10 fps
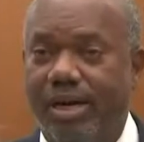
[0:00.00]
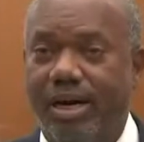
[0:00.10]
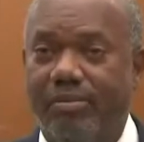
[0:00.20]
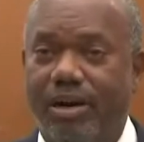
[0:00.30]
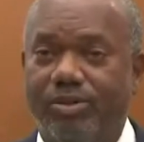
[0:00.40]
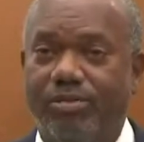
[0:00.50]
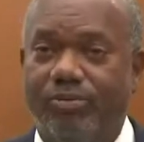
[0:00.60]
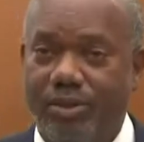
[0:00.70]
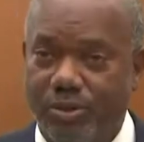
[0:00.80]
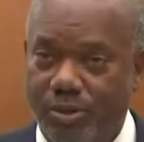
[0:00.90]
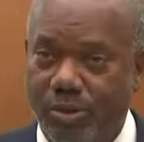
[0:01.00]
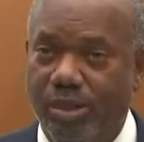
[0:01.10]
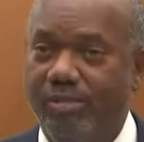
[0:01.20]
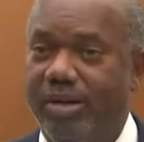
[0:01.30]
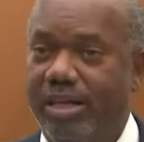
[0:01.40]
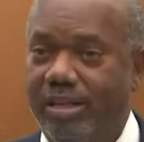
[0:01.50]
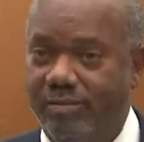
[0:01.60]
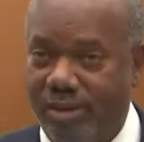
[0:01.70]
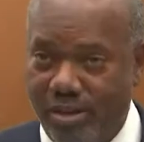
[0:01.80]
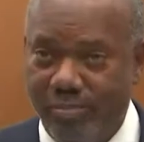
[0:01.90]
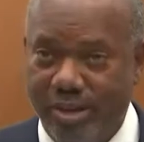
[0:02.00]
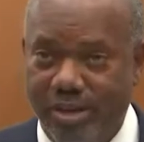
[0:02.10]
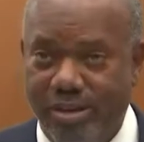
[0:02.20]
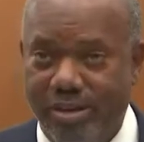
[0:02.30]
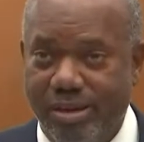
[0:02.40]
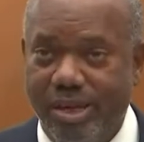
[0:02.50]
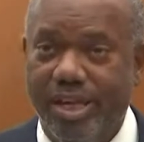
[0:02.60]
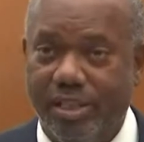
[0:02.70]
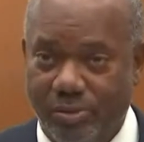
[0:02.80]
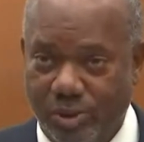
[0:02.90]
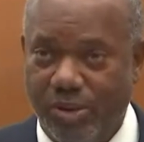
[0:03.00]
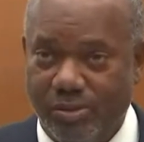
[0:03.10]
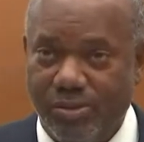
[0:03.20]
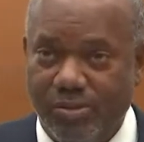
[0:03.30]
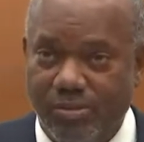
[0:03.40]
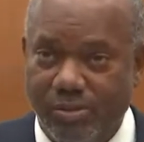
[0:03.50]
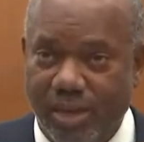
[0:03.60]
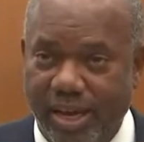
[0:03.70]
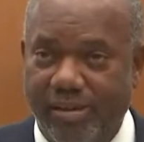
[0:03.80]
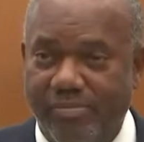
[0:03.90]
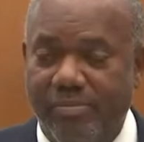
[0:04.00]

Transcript: amounts of fentanyl and methamphetamine in the results from the lab.